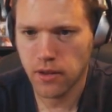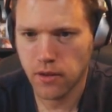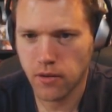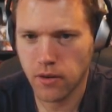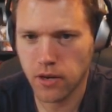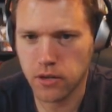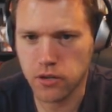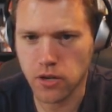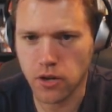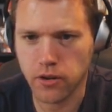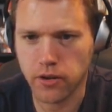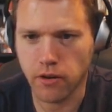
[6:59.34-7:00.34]
Where are you?
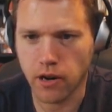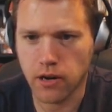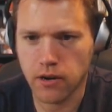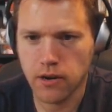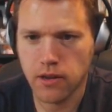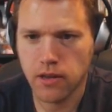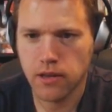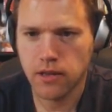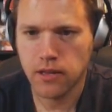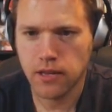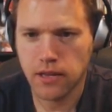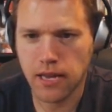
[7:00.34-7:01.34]
Oh, there you are.
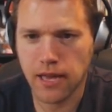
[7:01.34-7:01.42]
Yeah,